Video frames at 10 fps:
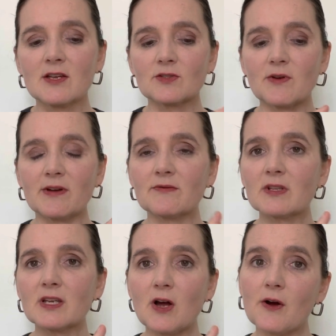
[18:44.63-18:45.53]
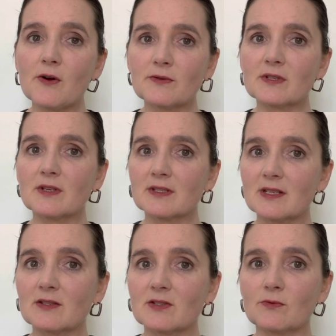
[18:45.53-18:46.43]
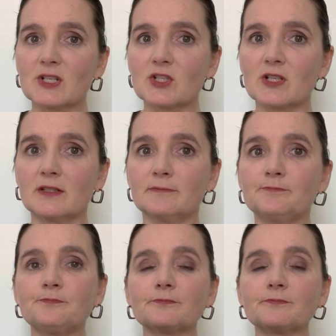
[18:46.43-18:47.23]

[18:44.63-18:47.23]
So I've really honed this intuition